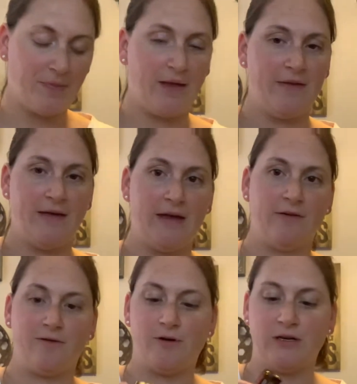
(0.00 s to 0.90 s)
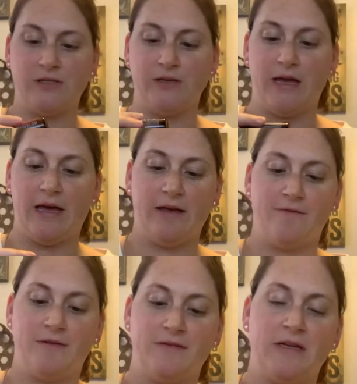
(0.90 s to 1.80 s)
And then of course you get a
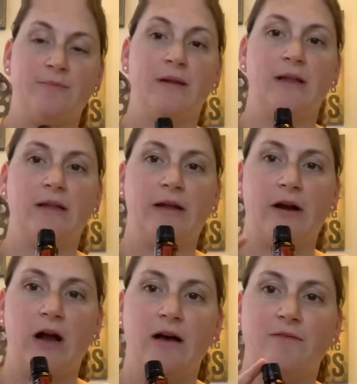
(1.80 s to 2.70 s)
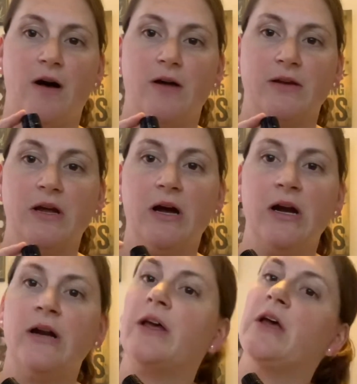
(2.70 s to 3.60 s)
15 milliliter of On
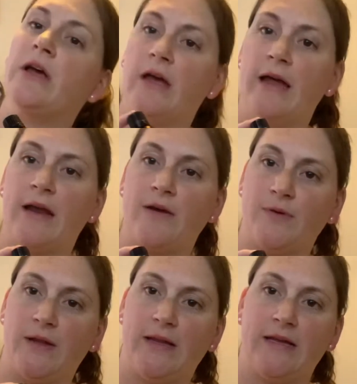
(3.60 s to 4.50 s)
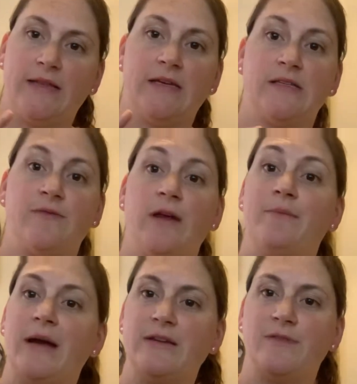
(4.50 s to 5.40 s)
Guard. And I really like this in
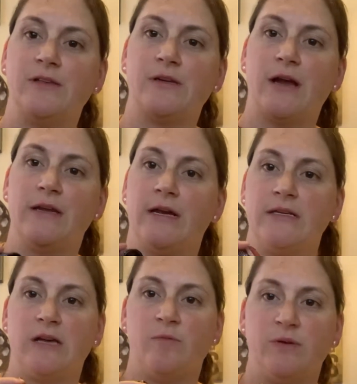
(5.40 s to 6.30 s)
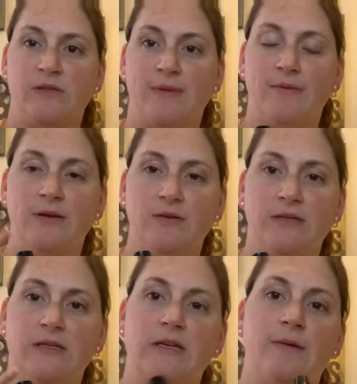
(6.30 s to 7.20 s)
my diffuser at night to help boost my immune
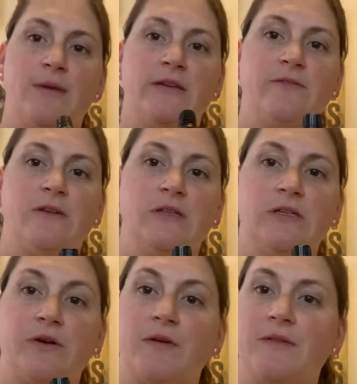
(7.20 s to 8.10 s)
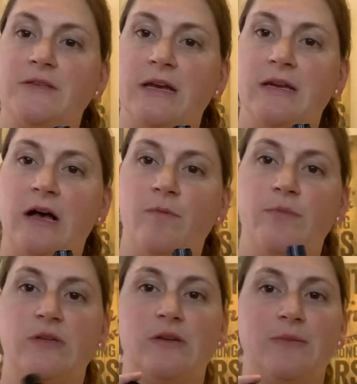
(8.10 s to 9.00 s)
system. I diffuse it during the day to help
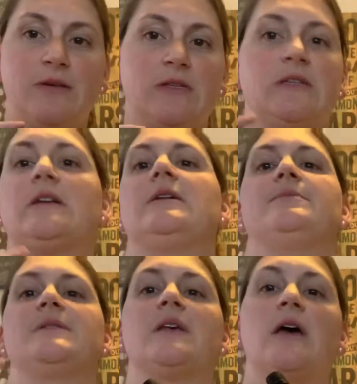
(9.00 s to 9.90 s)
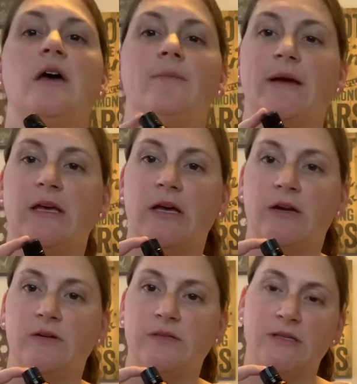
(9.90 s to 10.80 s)
boost immune systems. My
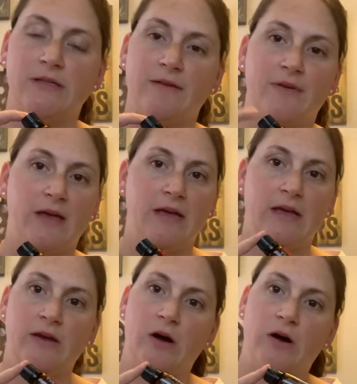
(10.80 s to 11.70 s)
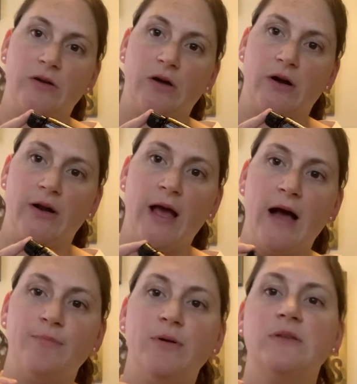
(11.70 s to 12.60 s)
kiddos love it in On Guard
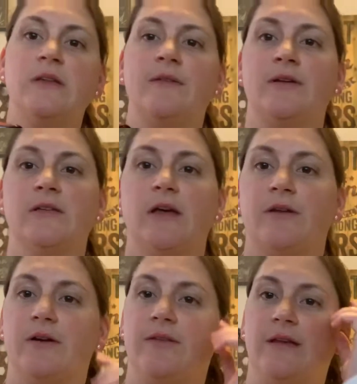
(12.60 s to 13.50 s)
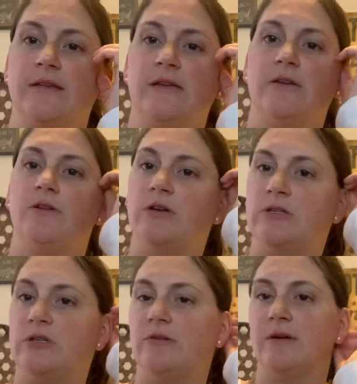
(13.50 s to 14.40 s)
apples. And there's other things that you
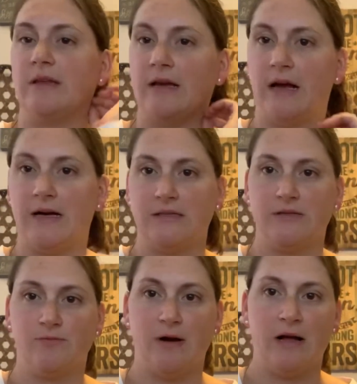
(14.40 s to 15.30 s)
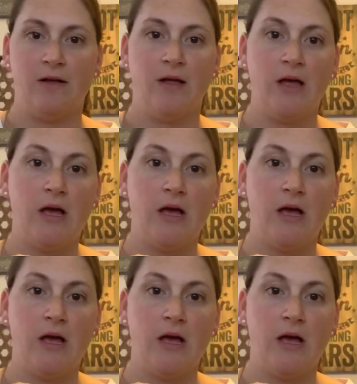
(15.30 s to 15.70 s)
could do with it as well.